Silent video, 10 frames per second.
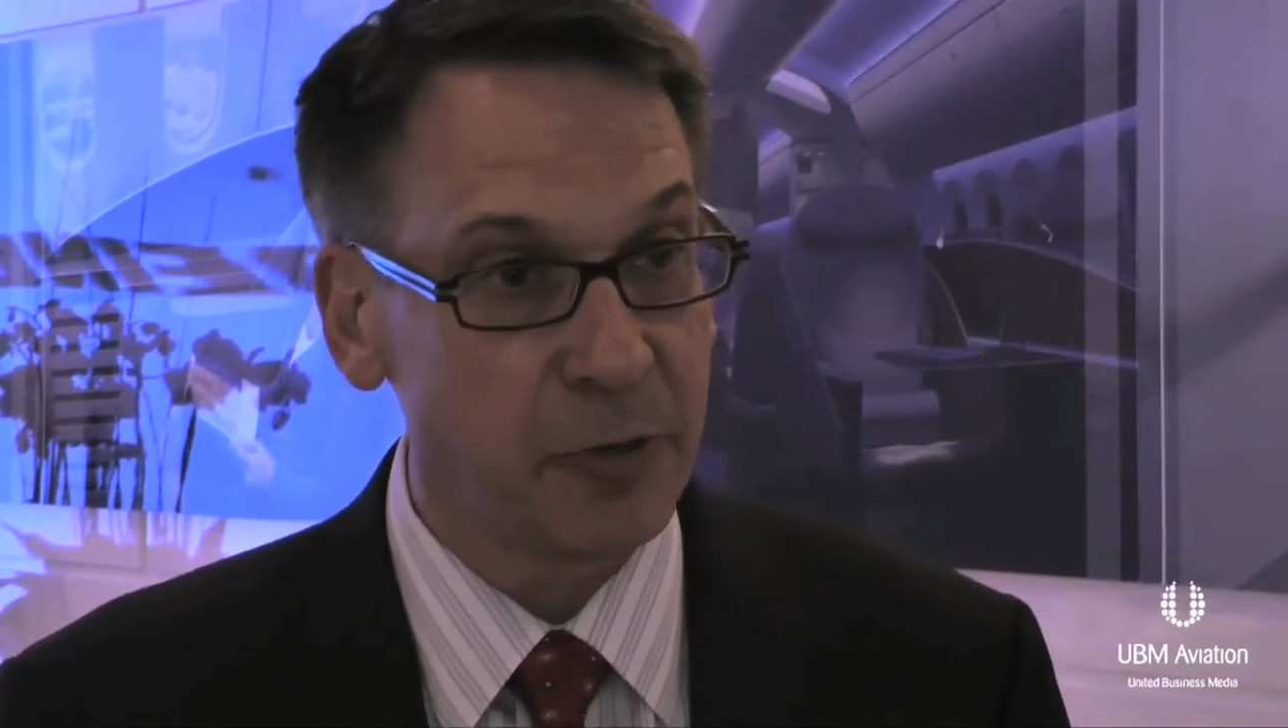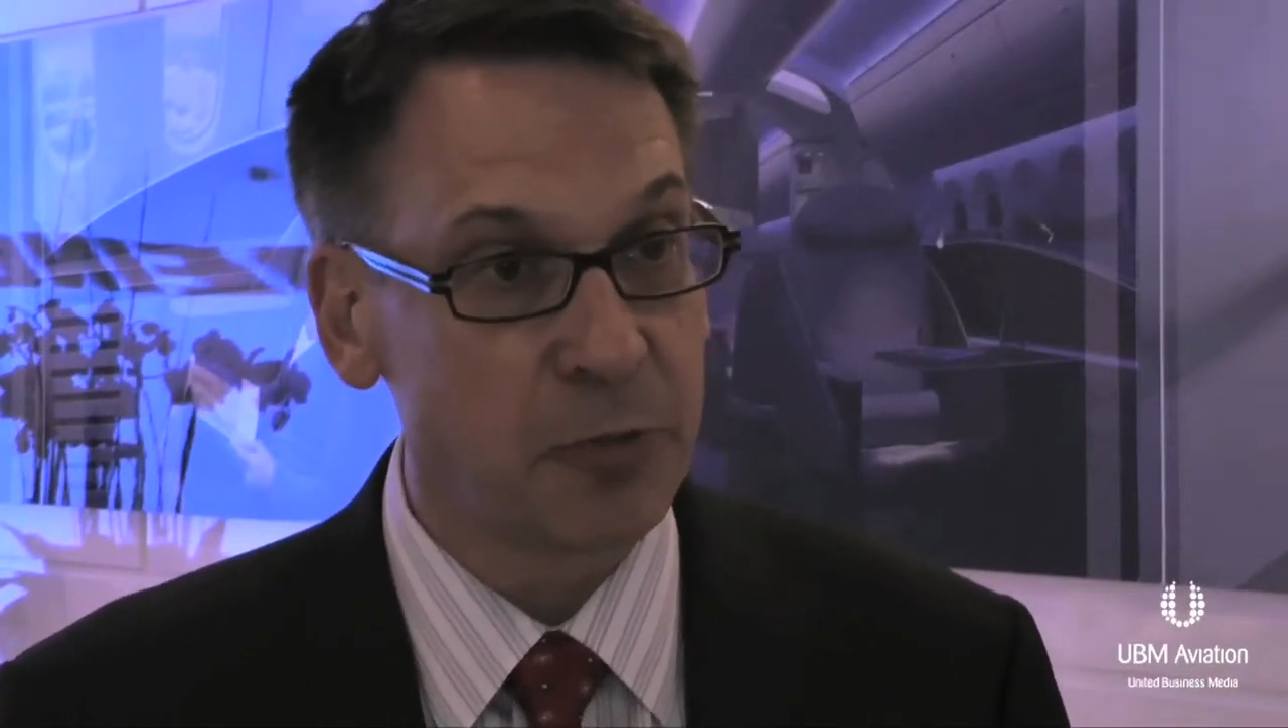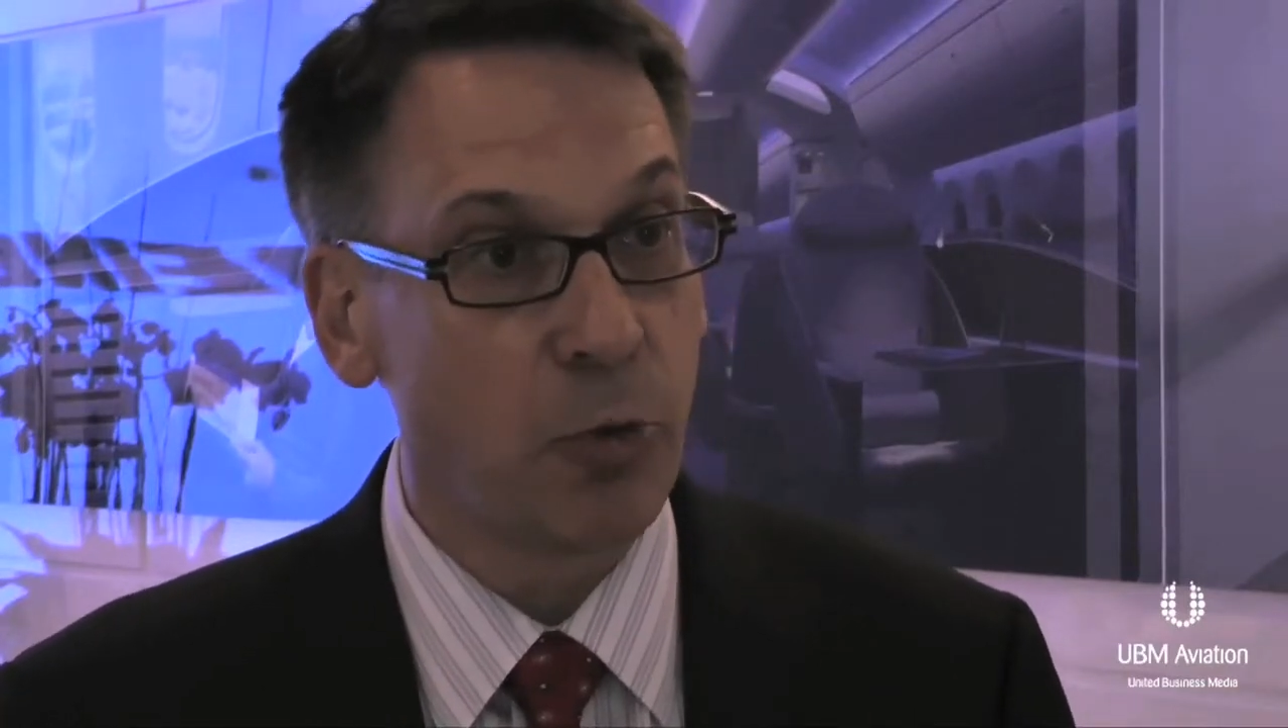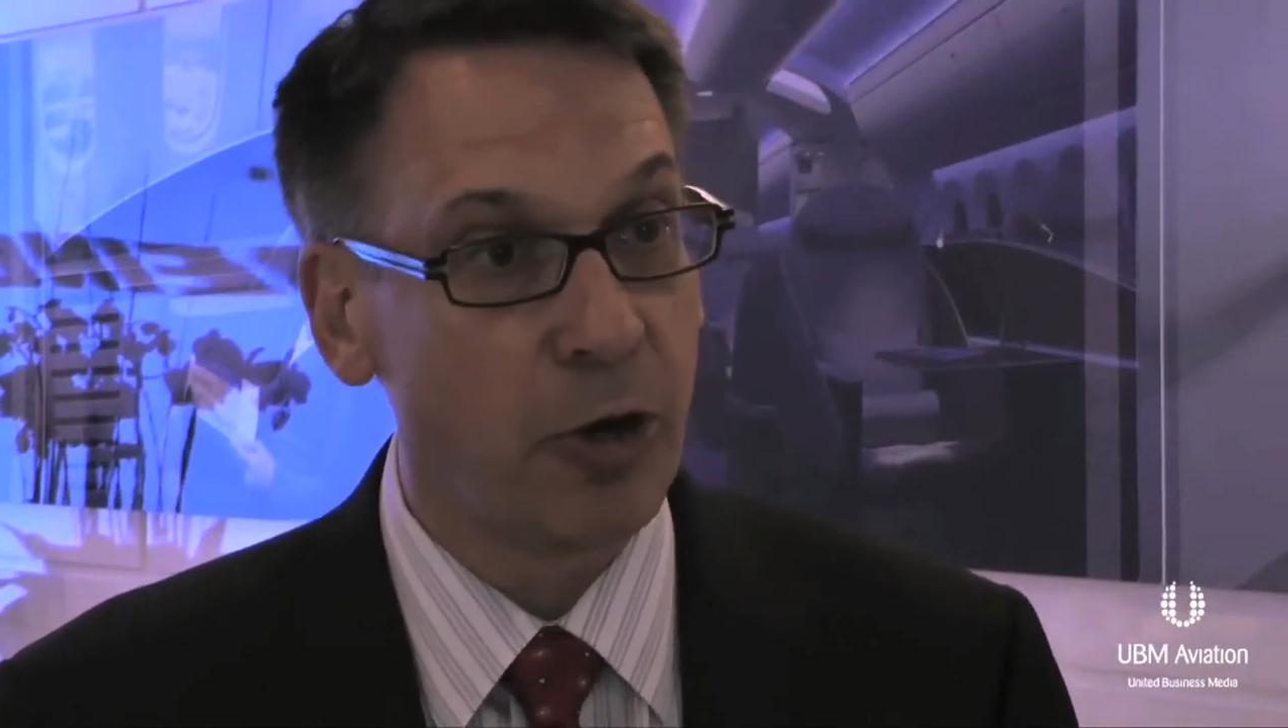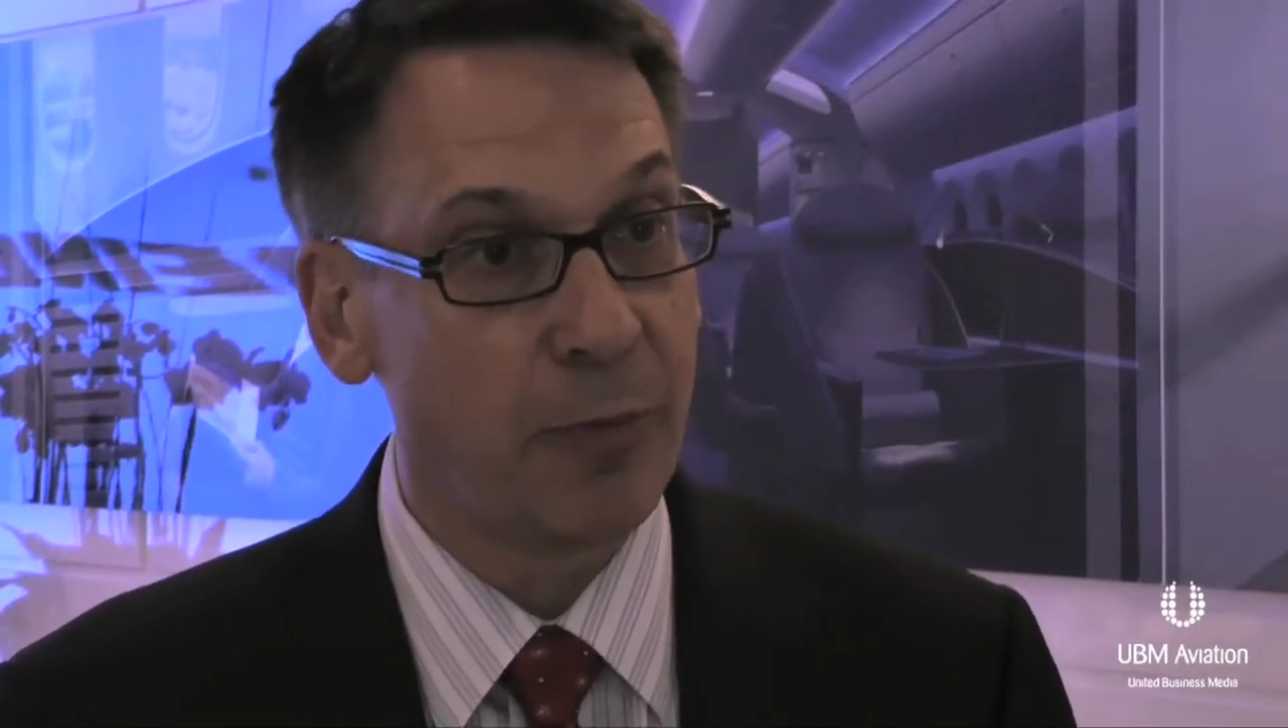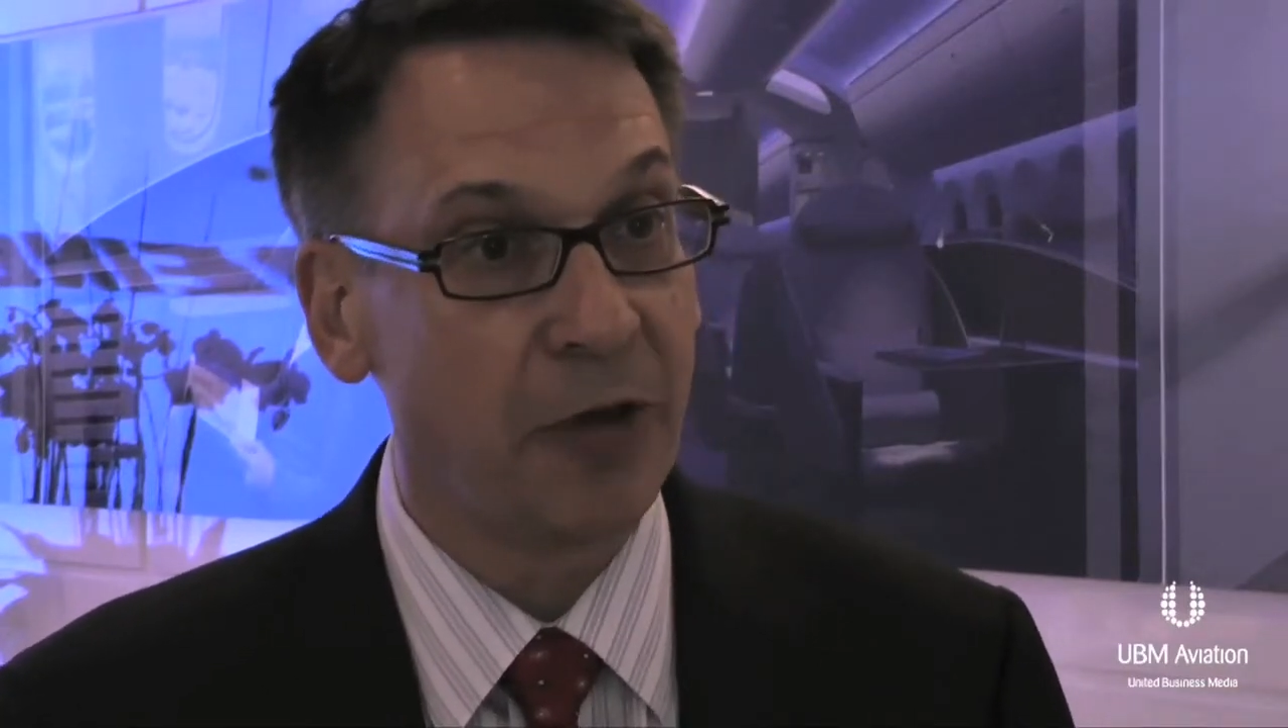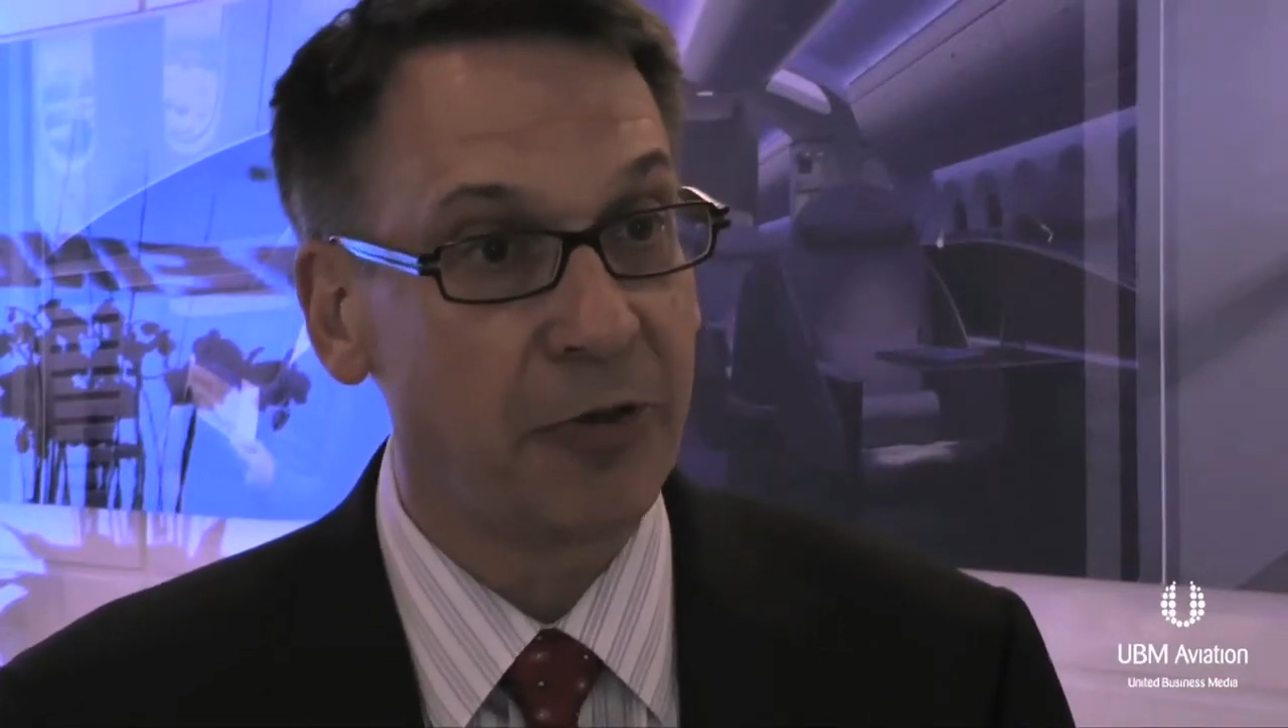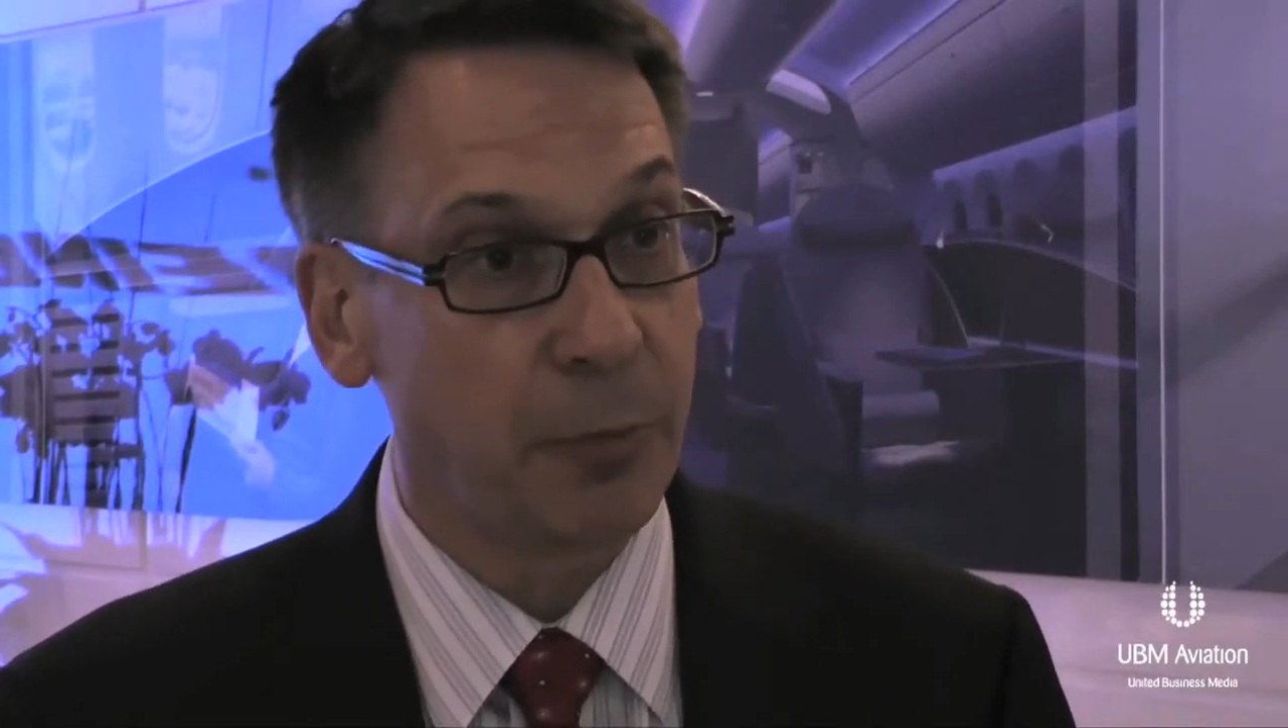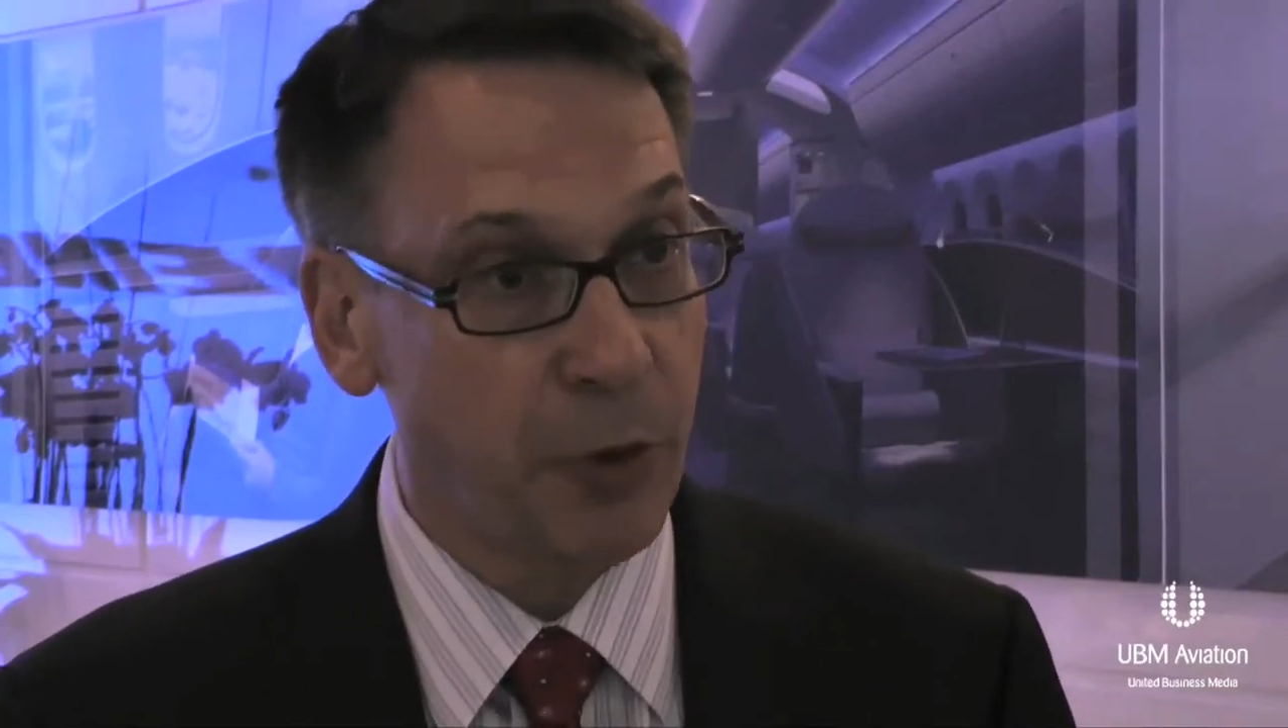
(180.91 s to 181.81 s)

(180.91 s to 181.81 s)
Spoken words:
It was more about the